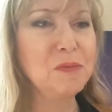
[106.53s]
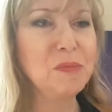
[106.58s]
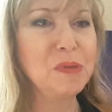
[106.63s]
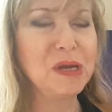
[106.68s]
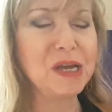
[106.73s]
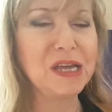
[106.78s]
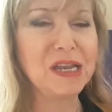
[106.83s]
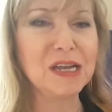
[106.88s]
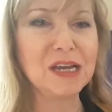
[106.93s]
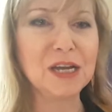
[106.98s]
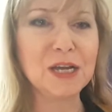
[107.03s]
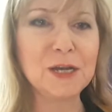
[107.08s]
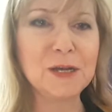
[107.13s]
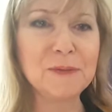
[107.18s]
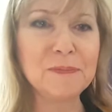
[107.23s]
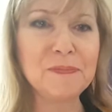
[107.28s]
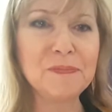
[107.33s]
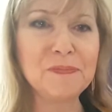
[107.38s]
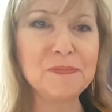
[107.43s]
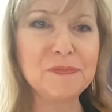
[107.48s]
But
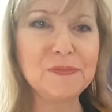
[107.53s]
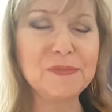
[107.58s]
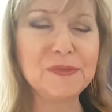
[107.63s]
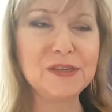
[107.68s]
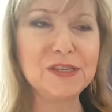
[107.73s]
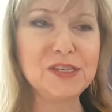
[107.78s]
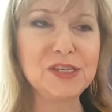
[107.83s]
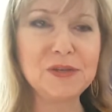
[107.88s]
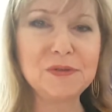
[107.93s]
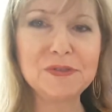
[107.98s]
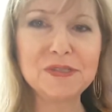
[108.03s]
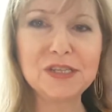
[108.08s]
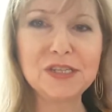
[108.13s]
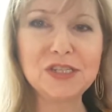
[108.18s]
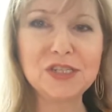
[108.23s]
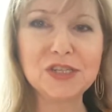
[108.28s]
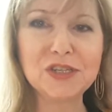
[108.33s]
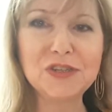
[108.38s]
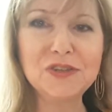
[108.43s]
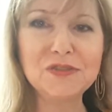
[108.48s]
um, she was
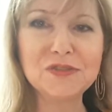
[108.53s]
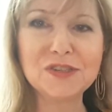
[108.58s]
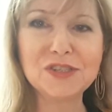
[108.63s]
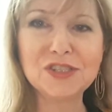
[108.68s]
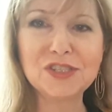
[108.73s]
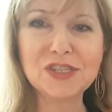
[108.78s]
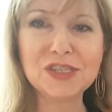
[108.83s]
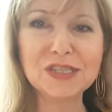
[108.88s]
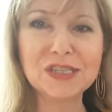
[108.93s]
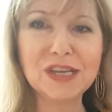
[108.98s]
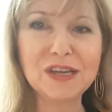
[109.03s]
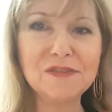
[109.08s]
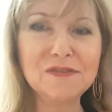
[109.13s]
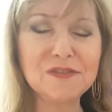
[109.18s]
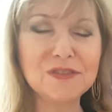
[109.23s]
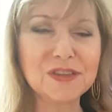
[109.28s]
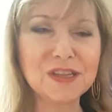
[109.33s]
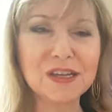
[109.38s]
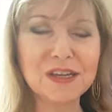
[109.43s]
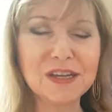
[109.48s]
such a hoot and she
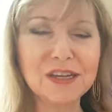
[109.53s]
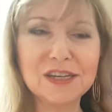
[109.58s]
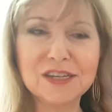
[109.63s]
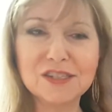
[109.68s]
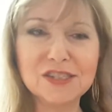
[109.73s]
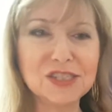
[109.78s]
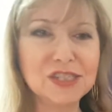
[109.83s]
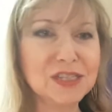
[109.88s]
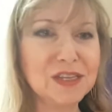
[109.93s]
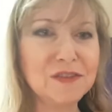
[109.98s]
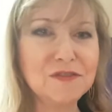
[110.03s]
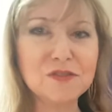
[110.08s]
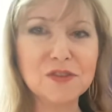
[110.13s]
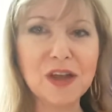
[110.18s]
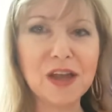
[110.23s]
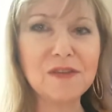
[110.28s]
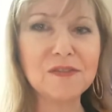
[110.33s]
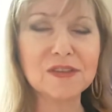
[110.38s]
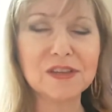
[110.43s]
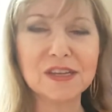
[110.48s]
loved uh, she loved
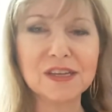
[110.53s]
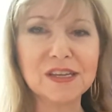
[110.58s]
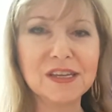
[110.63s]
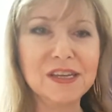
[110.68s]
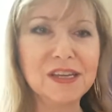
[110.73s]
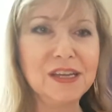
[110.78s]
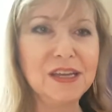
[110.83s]
traveling.